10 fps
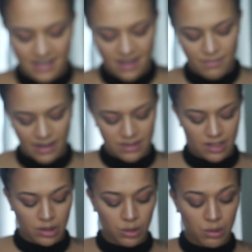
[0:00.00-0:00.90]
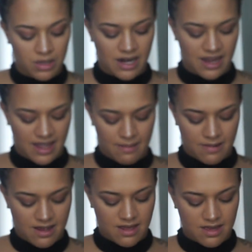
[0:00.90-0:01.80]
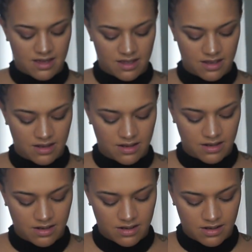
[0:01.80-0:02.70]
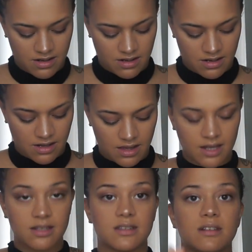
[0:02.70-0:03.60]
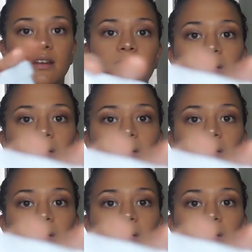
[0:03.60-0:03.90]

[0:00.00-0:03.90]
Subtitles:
about the glue that it came with. Look at this.